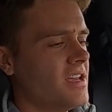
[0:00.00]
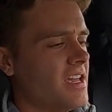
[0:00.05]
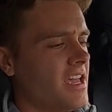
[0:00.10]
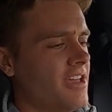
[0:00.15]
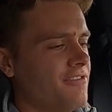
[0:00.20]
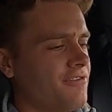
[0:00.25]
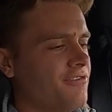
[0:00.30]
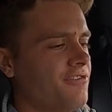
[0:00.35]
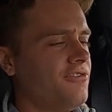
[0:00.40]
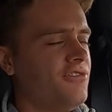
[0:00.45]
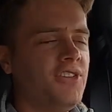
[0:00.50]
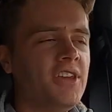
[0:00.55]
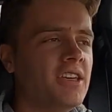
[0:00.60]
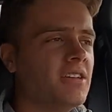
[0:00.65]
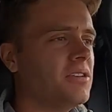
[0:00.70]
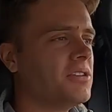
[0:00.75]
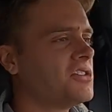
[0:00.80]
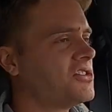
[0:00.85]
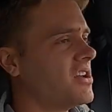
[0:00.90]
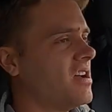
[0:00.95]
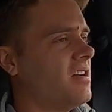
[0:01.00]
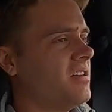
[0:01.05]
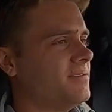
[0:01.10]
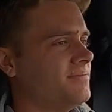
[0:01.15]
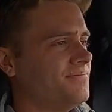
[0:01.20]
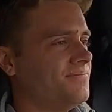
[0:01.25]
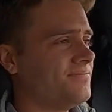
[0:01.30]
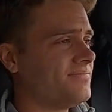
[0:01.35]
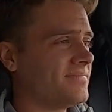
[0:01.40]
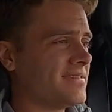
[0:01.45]
It feels
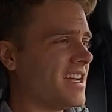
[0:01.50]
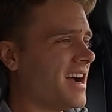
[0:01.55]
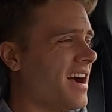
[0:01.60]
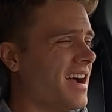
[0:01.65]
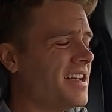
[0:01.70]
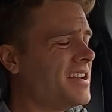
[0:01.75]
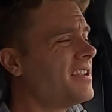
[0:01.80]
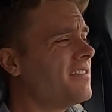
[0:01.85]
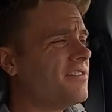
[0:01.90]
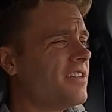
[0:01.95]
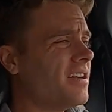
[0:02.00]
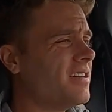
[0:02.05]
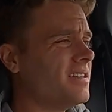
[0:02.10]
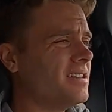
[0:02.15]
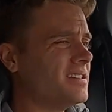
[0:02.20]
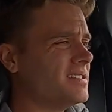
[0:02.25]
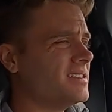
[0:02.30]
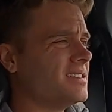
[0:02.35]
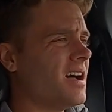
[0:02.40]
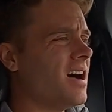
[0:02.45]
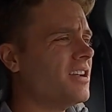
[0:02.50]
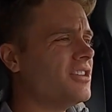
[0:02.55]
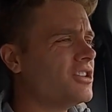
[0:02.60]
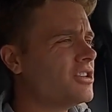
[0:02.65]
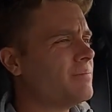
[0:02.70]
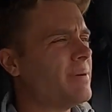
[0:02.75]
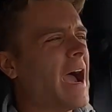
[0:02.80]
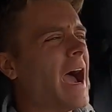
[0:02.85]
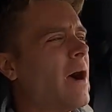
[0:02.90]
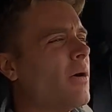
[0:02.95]
kind of
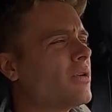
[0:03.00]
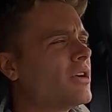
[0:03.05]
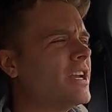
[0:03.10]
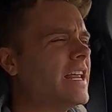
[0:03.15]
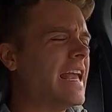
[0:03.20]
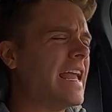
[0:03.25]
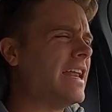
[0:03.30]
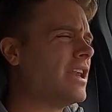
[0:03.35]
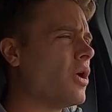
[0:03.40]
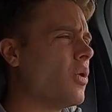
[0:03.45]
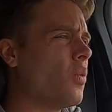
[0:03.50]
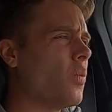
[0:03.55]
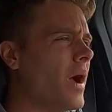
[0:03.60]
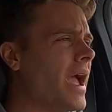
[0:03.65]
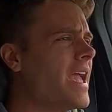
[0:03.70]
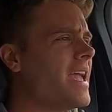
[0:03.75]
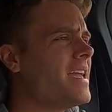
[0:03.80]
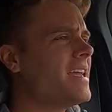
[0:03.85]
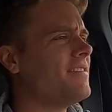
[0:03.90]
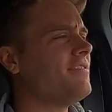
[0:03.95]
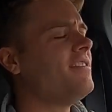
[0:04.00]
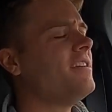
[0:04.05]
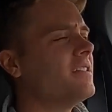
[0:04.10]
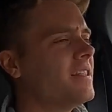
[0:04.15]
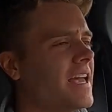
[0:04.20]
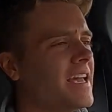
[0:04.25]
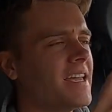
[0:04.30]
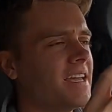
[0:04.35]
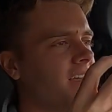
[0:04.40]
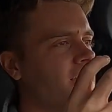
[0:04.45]
underpowered in a way. It feels
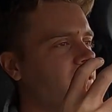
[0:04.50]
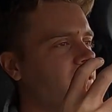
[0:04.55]
like